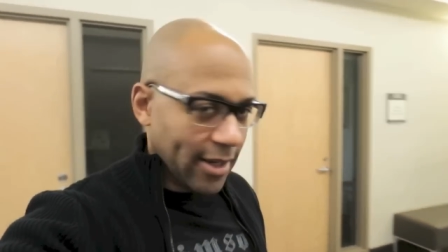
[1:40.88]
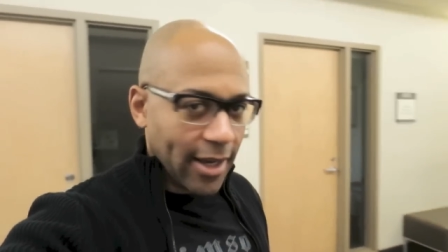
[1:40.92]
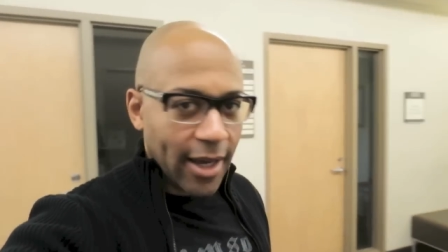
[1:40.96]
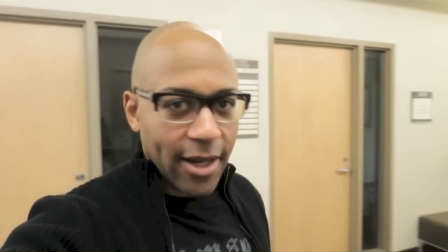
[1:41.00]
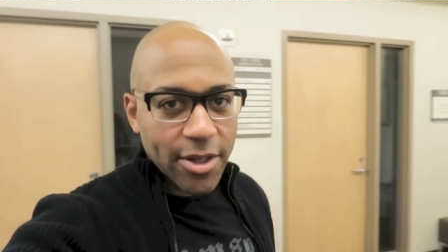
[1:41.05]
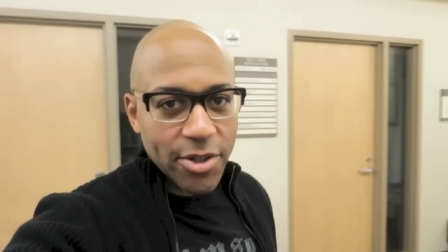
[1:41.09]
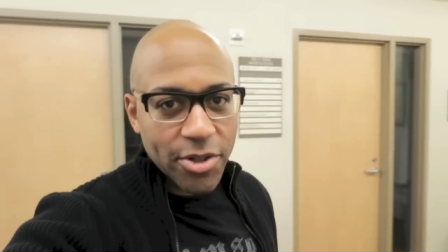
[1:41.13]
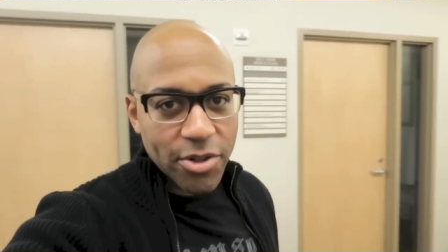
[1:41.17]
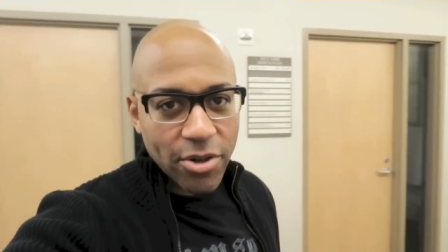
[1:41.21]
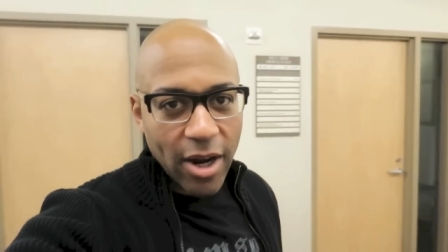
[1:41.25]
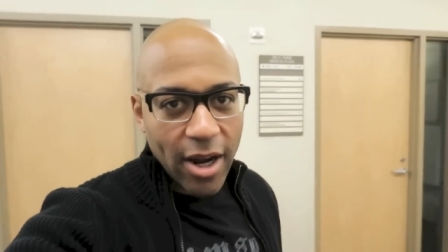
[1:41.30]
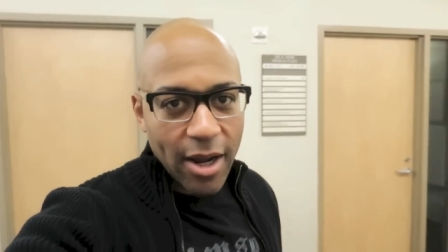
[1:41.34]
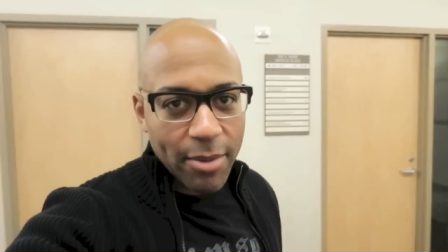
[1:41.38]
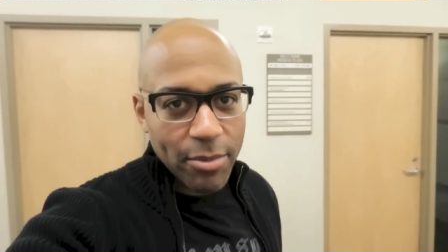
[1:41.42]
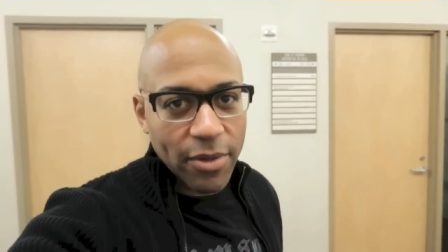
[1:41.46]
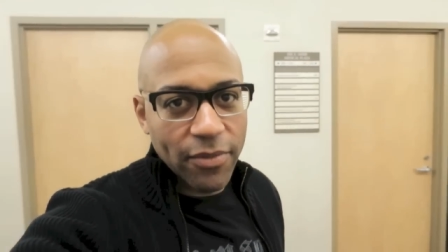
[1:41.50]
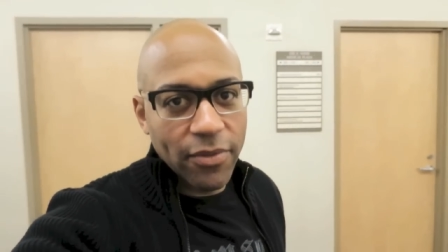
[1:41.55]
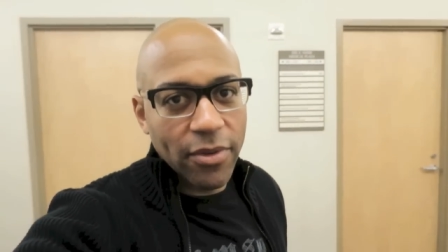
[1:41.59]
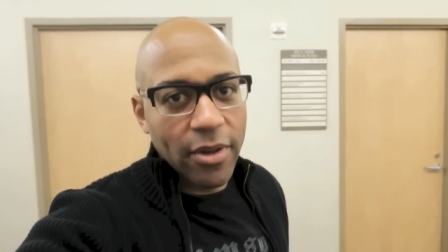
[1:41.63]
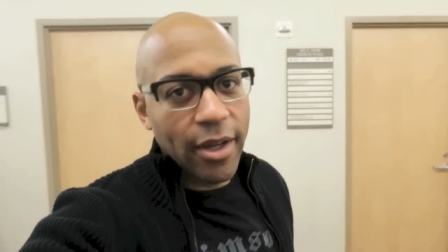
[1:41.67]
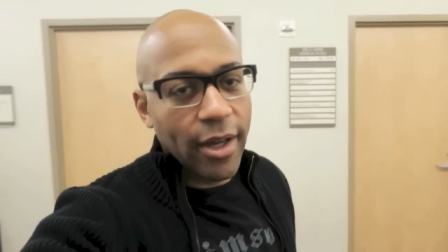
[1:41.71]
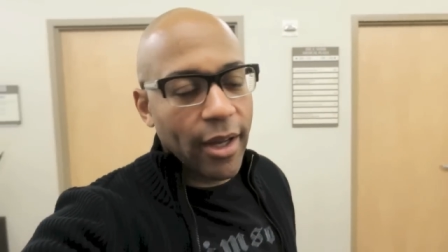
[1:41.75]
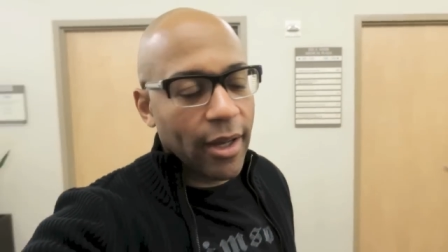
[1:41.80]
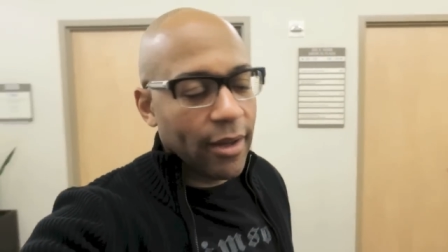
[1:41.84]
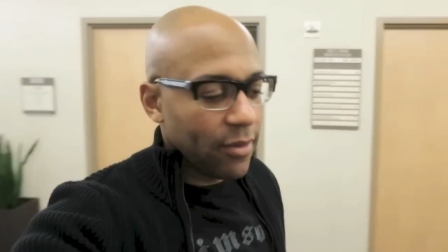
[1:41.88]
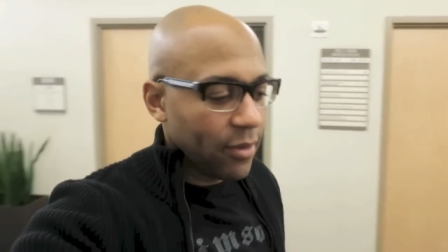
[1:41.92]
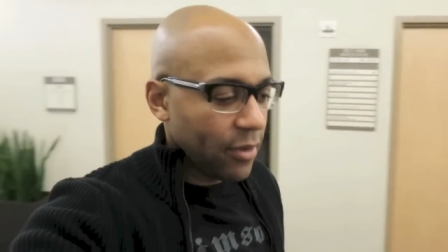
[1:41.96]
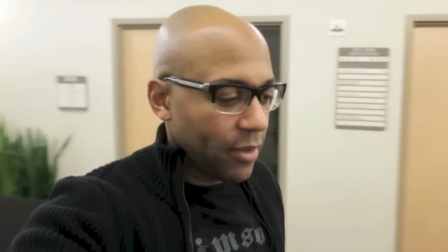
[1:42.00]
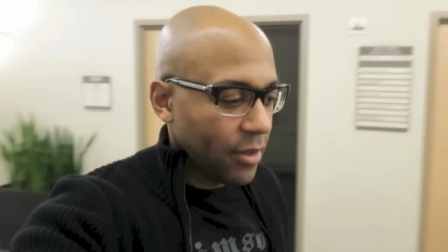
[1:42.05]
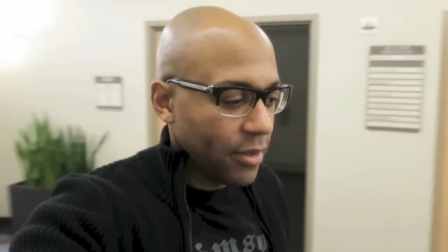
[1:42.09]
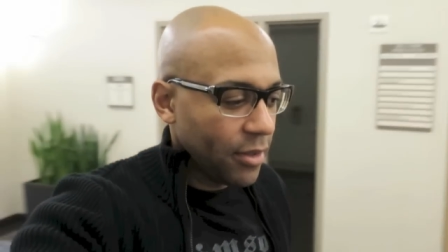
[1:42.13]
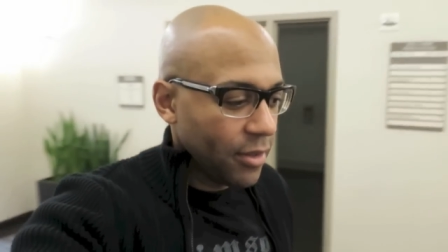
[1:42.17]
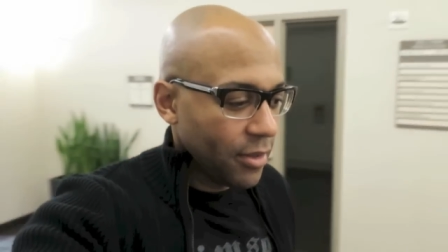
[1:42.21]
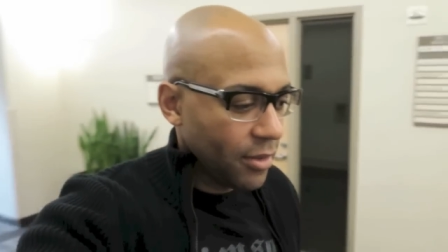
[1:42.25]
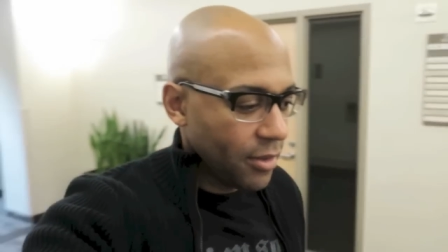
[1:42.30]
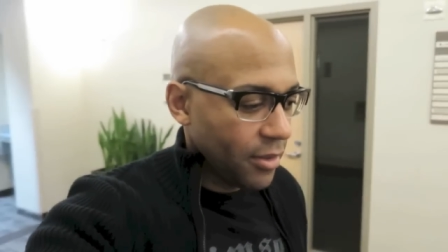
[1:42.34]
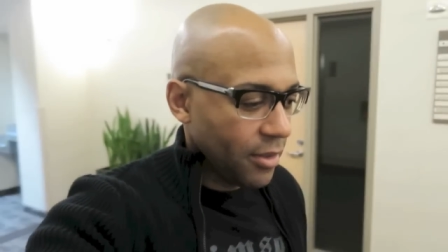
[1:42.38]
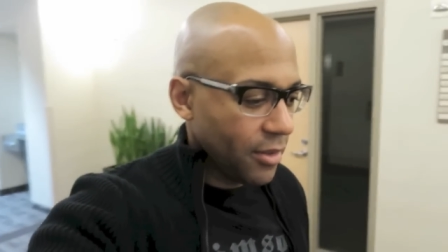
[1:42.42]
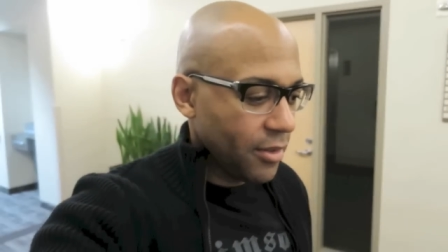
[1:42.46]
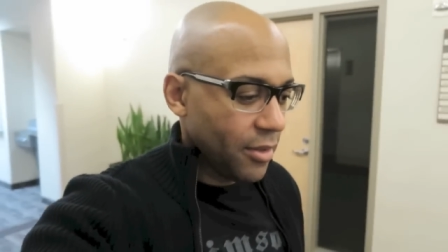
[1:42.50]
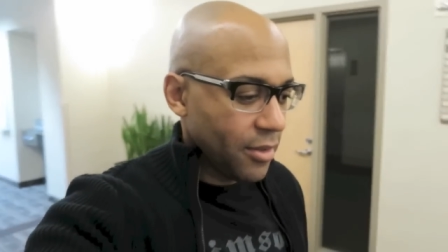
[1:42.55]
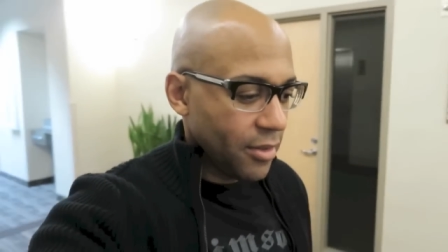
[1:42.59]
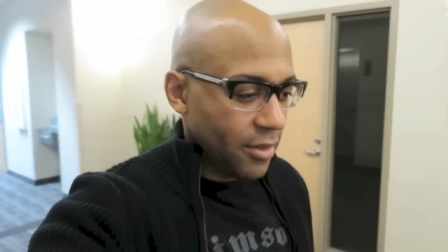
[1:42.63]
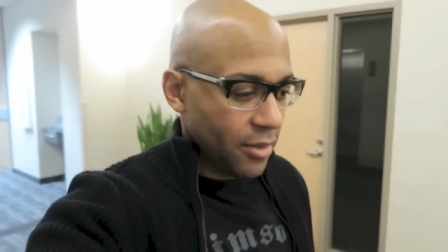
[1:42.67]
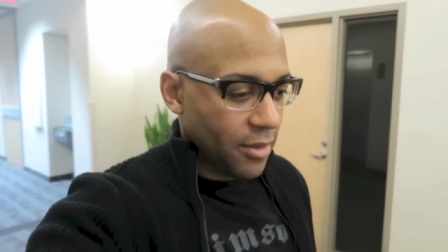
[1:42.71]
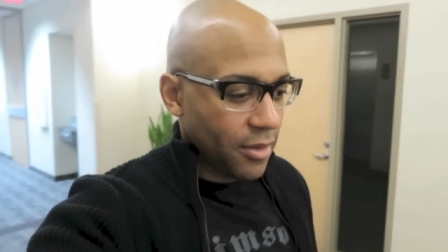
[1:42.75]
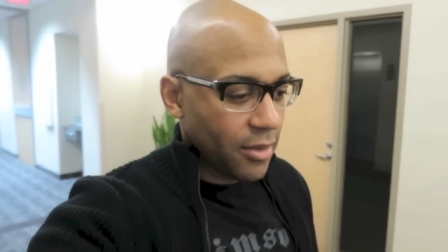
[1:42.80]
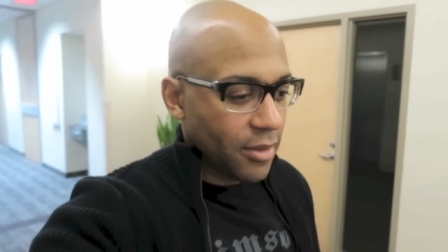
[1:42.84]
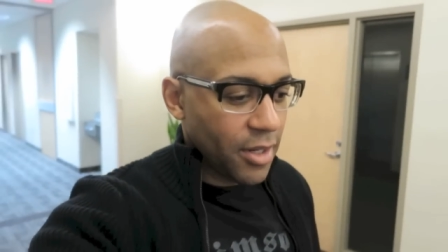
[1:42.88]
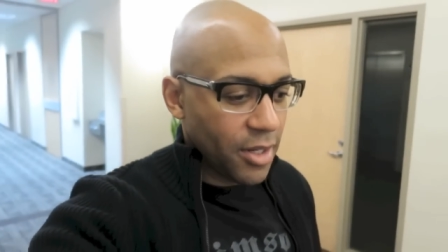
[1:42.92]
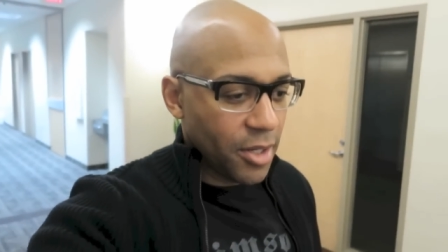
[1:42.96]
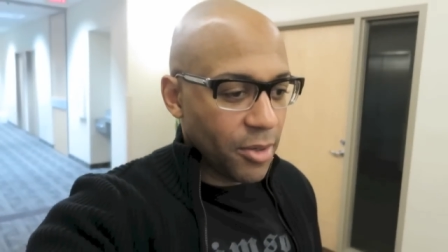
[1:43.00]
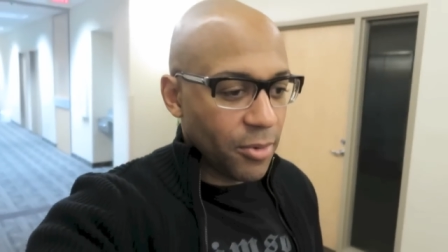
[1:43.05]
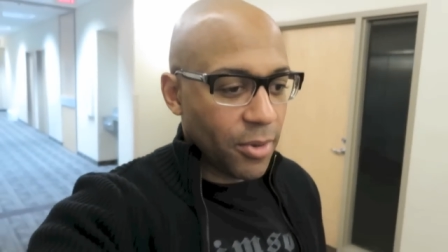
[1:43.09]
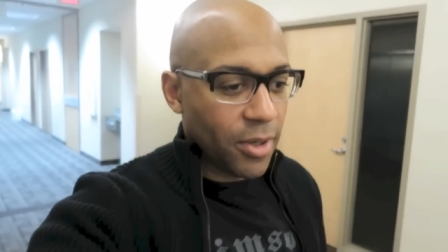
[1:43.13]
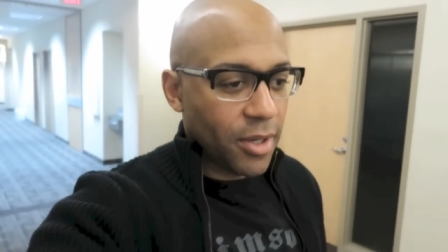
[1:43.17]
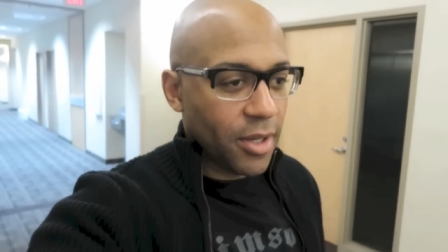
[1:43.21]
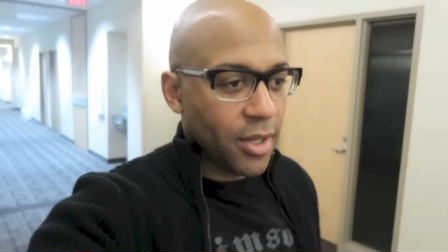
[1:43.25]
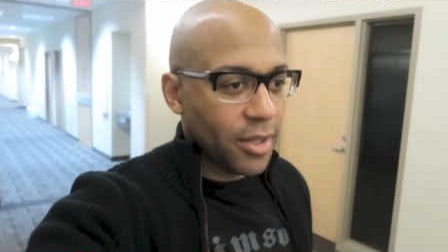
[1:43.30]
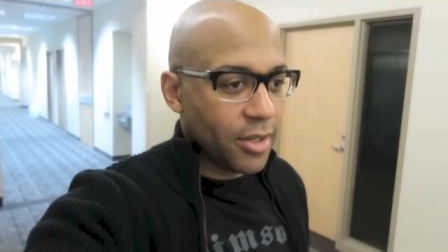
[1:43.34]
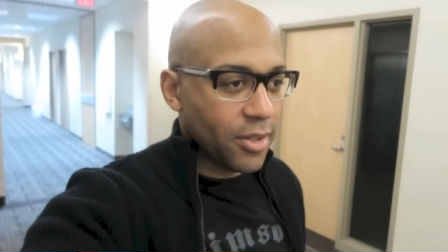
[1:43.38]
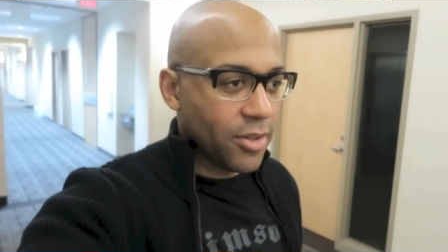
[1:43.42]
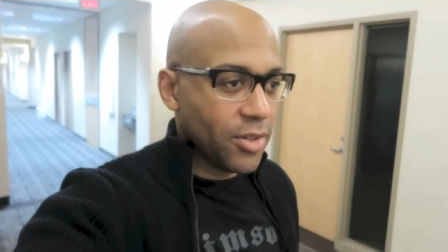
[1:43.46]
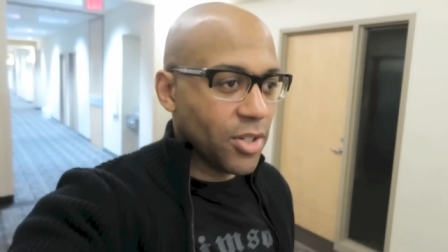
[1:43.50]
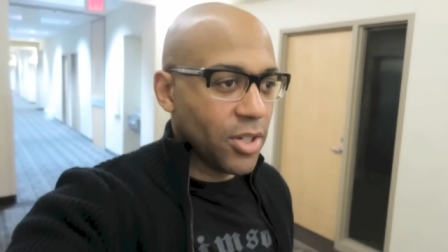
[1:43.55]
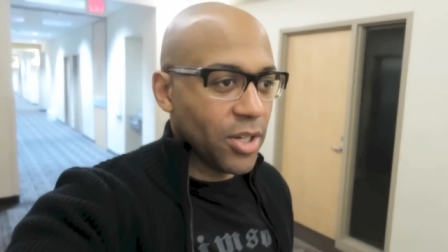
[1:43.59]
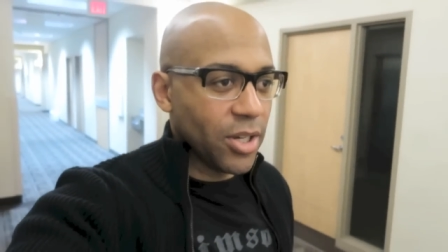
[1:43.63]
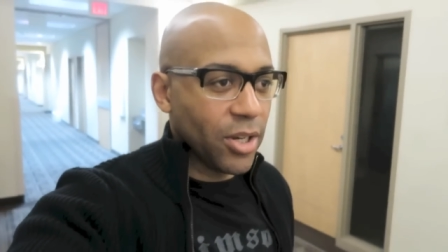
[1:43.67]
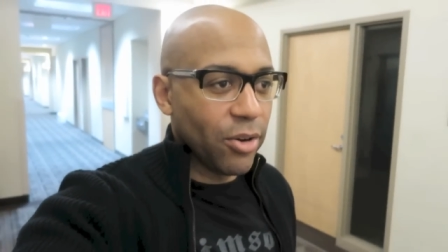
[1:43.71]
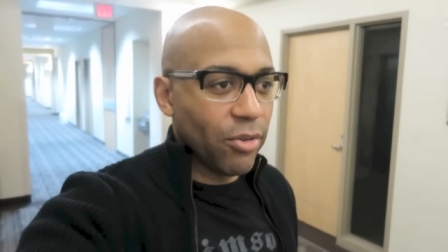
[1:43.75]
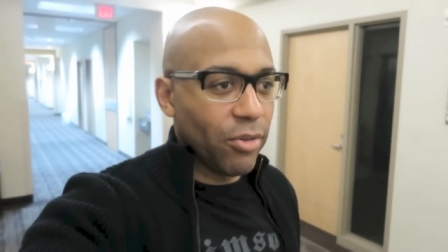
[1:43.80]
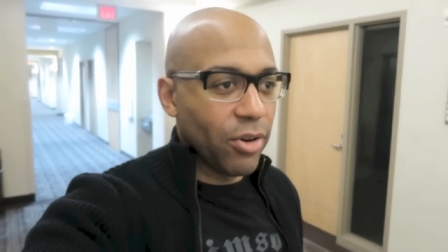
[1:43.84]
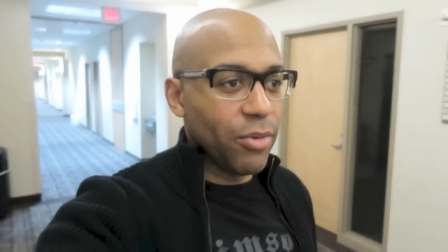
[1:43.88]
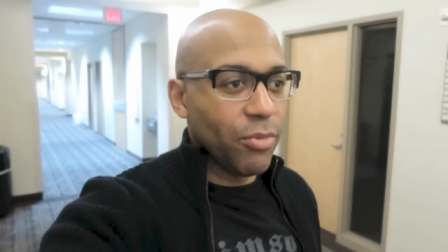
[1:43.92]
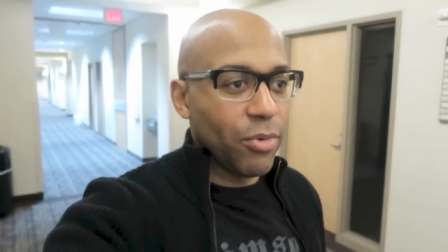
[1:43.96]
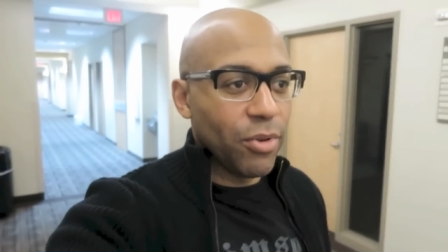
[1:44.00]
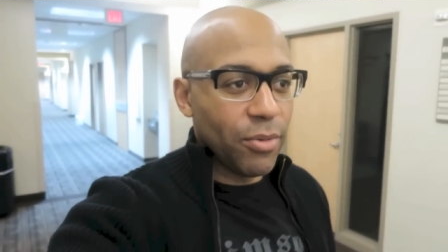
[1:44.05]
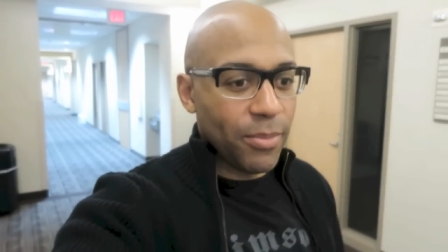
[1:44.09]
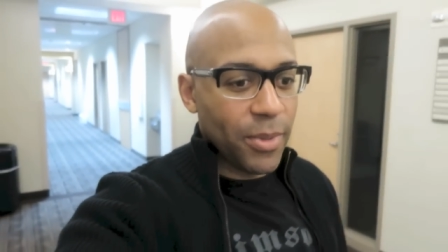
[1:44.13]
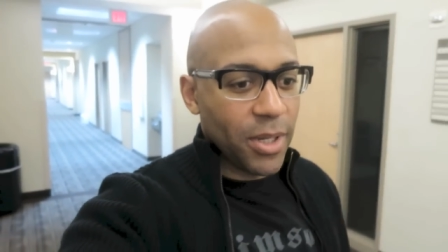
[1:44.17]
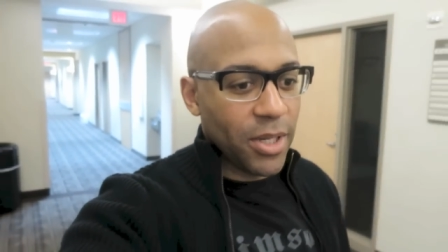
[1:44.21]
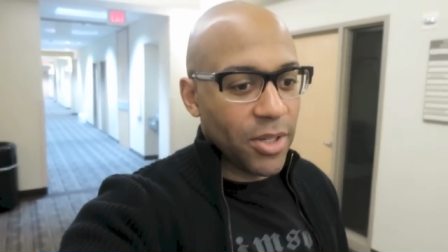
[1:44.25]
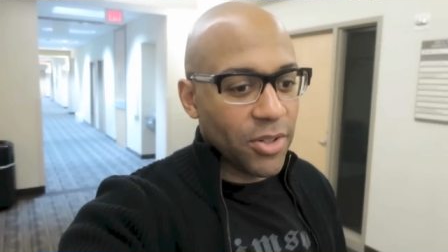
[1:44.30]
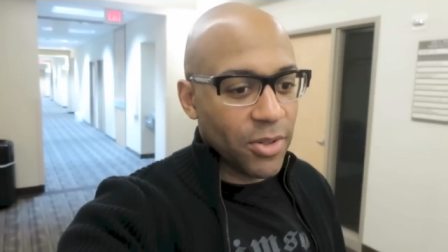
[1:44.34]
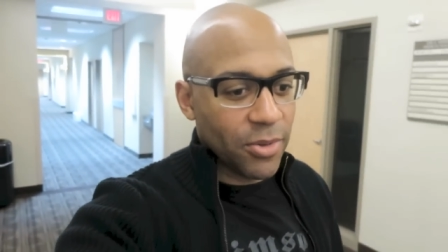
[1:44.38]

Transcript: Gotta try them if you haven't. Anyway, she agreed with me.